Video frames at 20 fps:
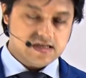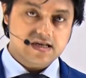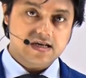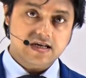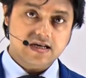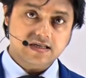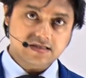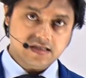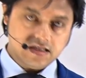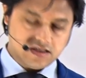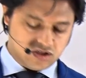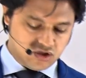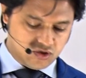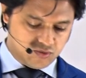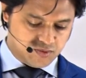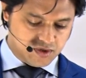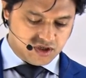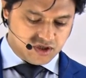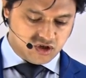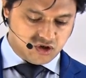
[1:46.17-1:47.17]

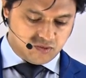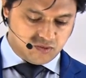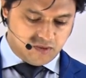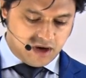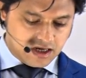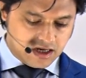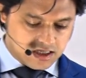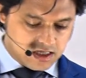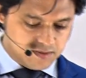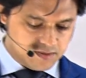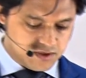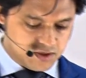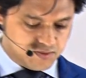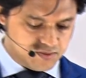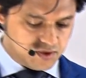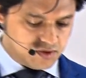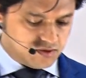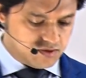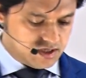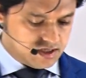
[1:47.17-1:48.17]
azathioprine or
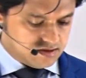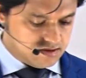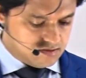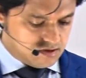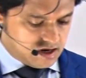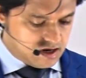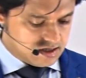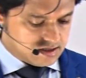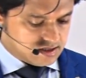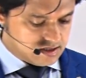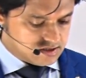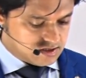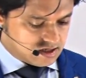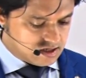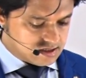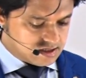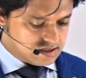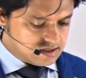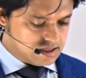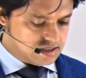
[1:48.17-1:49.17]
mercaptopurine, right? The
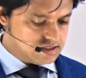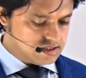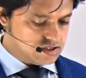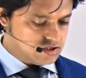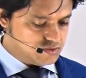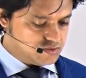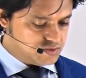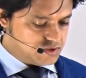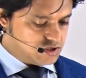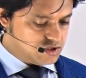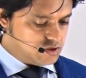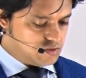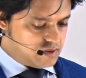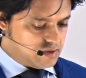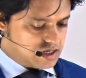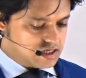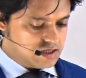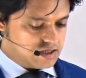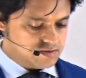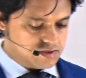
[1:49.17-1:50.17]
circle azathioprine or
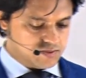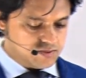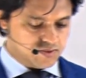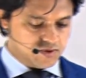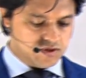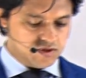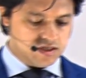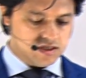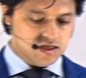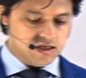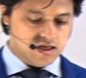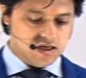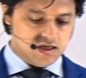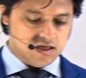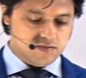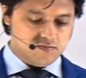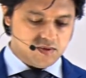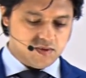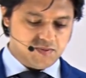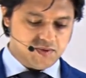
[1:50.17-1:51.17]
mercaptopurine
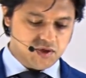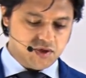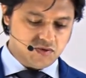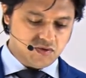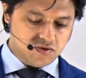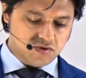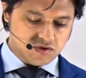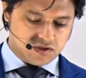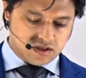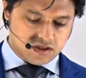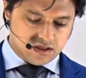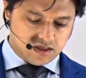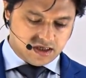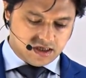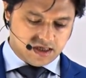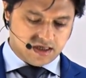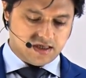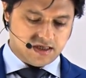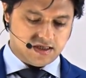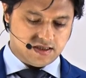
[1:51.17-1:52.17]
may be used
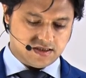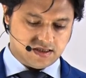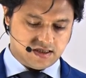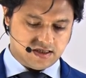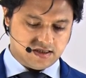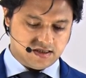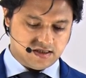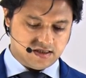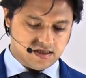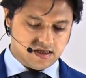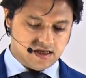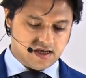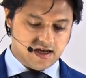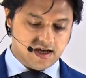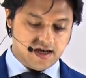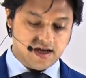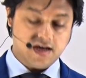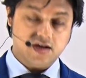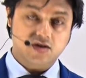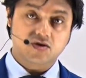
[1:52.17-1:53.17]
as an
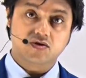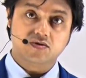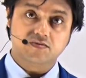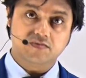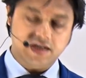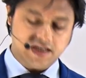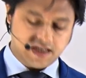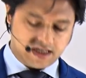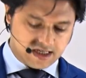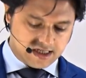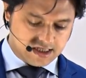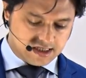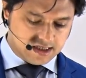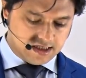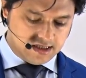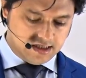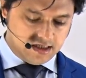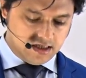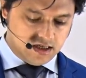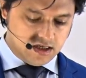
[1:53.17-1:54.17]
add-on
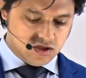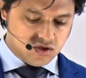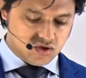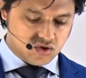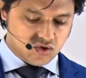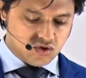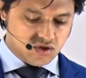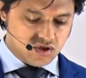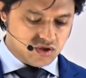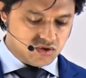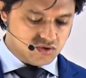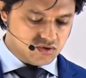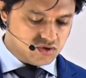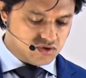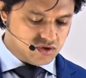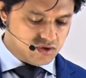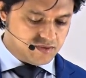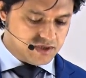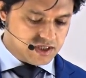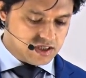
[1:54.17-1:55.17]
medication to
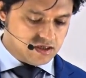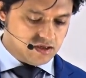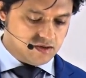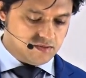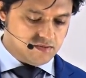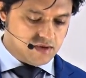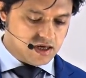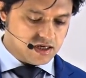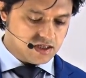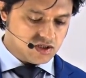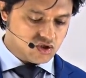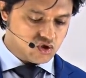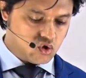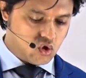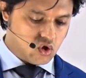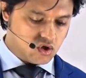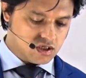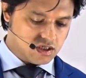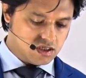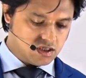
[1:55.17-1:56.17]
induce remission, but is
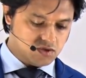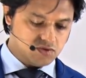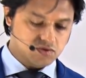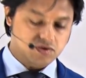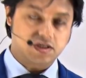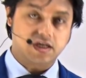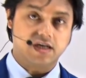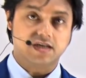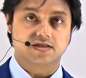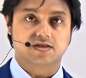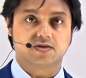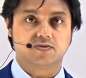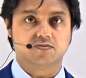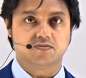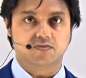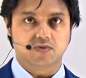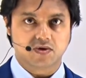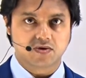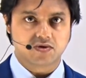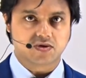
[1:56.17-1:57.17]
not used as
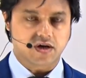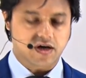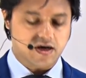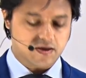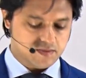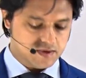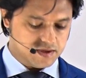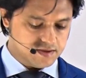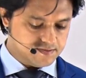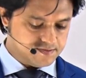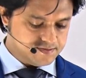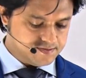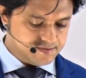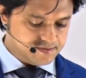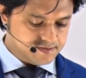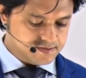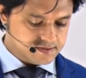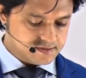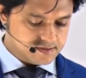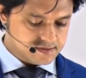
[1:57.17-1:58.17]
monotherapy.
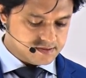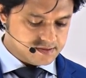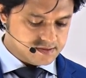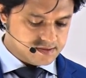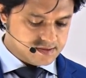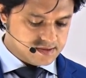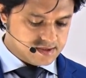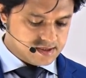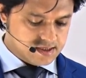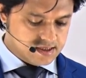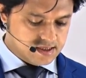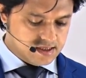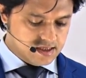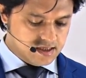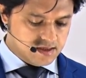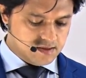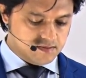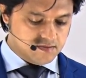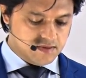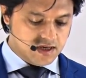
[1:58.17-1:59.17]

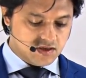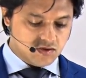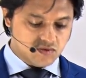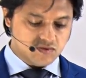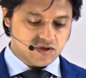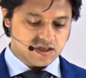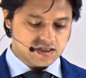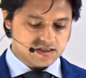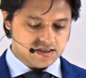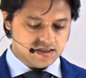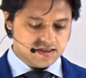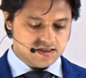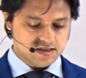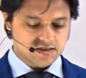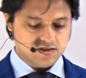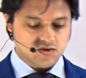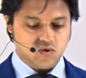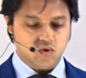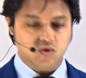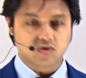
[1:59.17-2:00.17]
Methotrexate
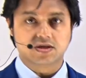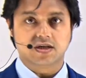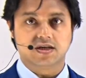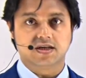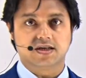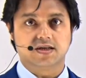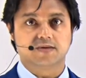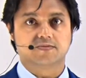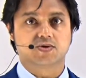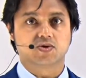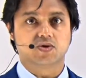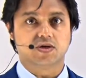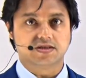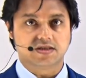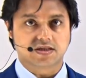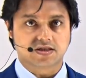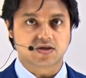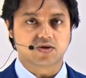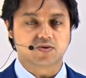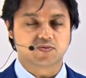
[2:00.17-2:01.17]
is an alternative to
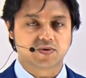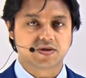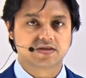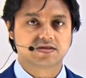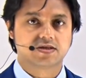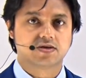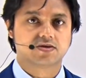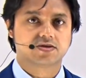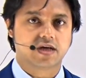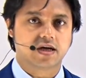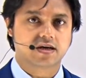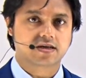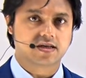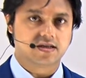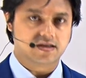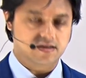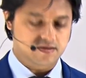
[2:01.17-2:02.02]
azathioprine. So circle